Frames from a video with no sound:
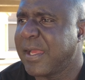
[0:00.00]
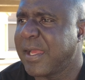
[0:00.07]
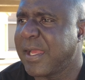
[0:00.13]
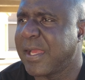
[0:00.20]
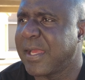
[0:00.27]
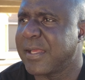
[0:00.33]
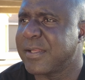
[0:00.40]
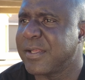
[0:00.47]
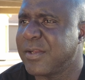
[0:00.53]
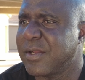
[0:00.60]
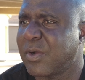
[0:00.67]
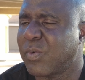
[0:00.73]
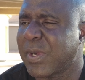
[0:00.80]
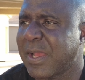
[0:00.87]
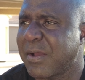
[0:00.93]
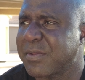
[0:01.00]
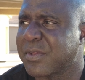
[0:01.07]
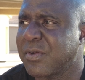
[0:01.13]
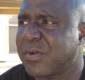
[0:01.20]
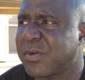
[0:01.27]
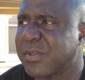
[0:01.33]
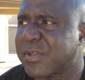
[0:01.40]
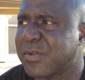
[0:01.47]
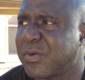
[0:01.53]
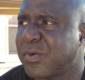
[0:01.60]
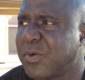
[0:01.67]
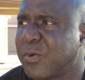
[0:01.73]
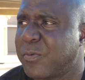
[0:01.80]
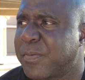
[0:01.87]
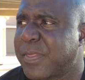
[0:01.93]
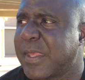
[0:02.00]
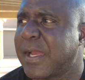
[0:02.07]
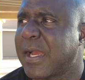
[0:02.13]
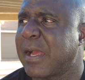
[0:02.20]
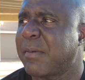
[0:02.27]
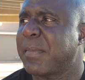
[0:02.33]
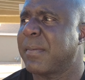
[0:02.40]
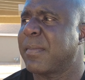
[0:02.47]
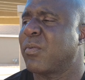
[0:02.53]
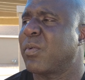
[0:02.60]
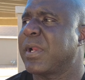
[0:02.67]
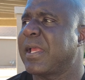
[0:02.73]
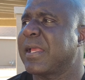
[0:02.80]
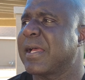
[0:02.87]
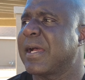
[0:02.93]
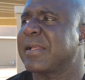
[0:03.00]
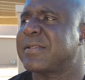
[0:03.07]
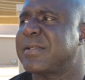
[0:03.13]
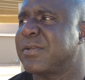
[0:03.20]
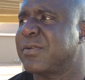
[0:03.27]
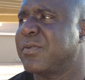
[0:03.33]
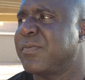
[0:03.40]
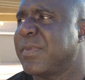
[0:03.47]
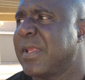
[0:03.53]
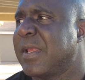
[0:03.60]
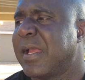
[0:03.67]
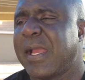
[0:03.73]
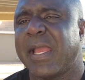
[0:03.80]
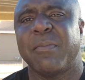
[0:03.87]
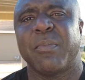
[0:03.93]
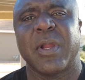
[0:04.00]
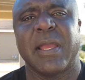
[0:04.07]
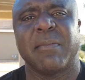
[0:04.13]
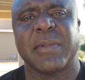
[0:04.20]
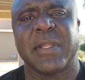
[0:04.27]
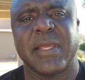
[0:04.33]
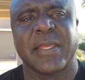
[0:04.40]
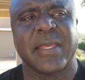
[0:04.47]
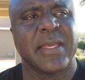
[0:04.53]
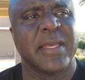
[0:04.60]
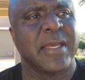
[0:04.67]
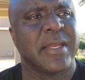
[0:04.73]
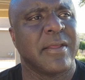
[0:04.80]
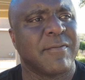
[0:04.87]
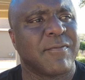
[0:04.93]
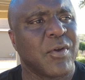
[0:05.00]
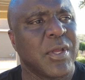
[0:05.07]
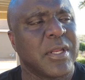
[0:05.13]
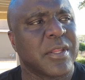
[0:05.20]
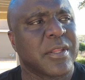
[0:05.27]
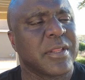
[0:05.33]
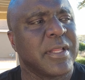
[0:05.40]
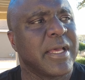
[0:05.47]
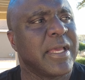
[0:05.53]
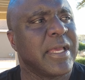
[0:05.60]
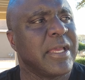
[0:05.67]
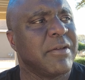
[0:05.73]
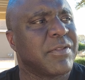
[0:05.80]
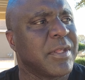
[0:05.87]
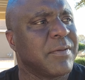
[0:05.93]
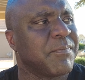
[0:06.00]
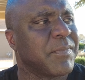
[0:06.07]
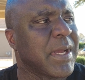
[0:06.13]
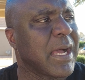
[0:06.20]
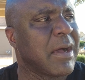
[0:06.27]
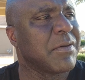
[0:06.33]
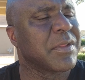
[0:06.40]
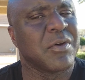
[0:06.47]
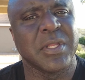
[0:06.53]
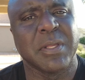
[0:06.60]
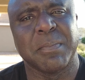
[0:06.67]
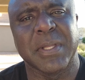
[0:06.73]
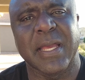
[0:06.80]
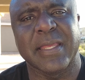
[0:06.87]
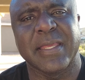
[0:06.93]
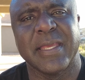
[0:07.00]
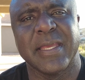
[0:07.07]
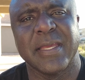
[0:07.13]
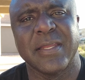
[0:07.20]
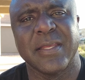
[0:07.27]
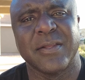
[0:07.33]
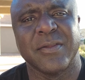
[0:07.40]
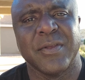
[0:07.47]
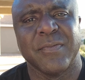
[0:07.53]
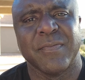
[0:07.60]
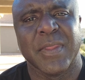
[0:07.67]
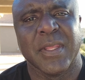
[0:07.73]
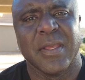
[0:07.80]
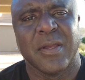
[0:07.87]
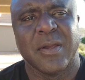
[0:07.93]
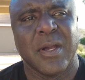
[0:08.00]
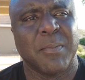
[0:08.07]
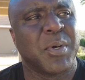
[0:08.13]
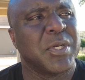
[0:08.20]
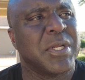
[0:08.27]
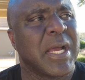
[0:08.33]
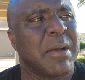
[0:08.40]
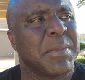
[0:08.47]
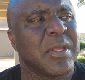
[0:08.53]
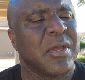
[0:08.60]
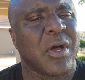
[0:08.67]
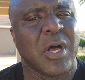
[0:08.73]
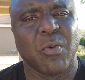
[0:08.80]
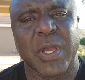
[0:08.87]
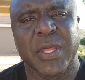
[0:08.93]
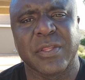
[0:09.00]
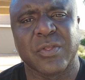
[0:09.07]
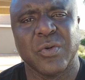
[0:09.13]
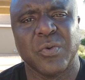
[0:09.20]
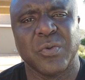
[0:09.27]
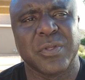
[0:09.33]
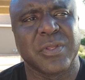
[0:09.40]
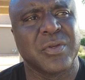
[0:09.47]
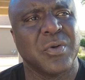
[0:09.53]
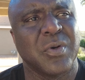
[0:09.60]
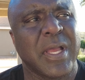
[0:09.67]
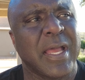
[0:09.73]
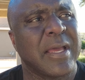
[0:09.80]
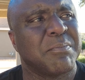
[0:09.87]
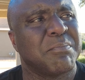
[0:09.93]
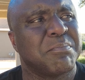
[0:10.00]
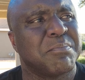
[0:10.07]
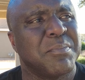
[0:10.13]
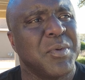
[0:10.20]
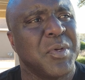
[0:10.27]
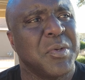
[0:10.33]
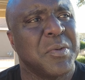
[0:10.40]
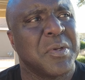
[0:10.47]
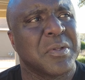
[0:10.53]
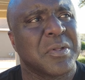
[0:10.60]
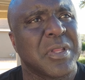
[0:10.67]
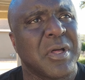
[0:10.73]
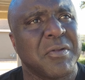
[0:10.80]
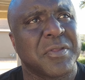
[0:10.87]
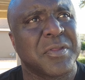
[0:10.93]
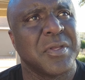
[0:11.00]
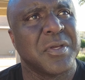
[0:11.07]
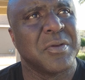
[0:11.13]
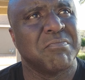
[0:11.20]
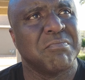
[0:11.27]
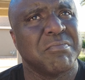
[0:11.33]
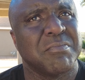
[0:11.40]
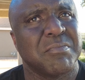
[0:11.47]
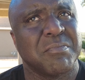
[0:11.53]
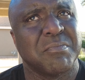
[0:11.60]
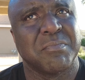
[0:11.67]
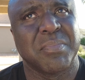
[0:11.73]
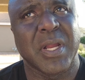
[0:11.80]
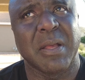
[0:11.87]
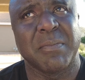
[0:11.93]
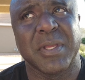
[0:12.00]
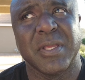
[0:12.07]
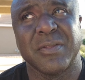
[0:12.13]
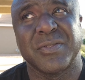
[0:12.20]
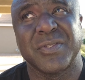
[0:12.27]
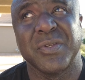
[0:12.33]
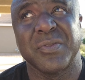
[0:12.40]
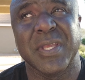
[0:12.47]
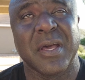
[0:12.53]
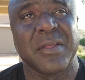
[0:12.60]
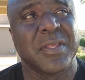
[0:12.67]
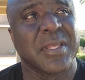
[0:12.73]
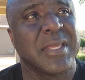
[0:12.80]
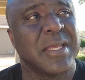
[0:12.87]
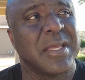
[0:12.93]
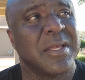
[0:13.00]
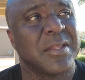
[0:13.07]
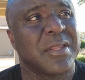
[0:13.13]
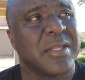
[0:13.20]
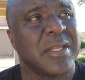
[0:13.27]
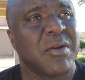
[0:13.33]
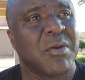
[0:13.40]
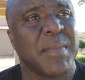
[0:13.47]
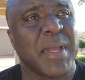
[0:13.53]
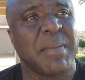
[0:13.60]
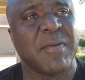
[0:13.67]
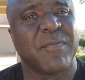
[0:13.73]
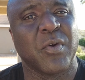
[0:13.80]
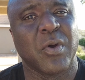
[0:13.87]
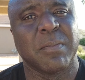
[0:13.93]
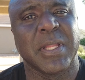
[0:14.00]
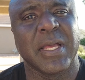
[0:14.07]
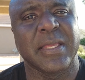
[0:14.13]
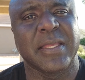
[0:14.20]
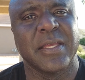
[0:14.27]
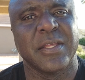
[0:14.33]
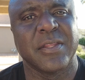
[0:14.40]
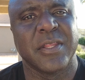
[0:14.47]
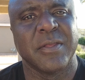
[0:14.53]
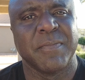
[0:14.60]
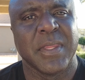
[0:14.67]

And you know, when I was going to school, I remember when they got to Abraham Lincoln and freeing the slaves, and I was the only black kid in a predominantly all-white school. The school had close to probably 2,000 kids, and there were maybe four black kids.